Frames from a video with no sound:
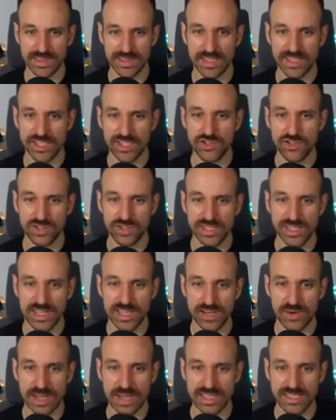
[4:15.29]
This usually
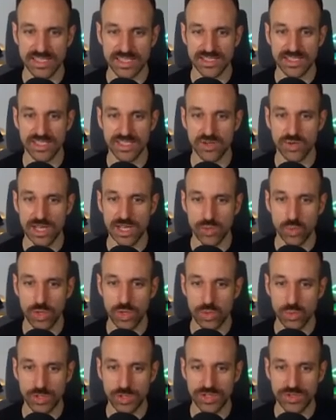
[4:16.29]
now asks us, okay,
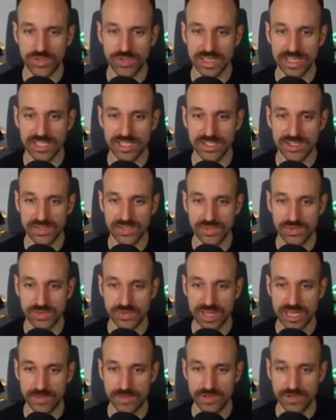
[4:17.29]
what would you like to
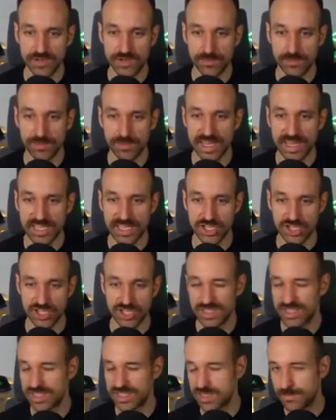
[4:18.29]
name your package?
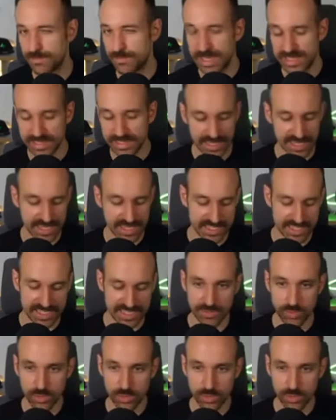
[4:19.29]
This is the bundle ID.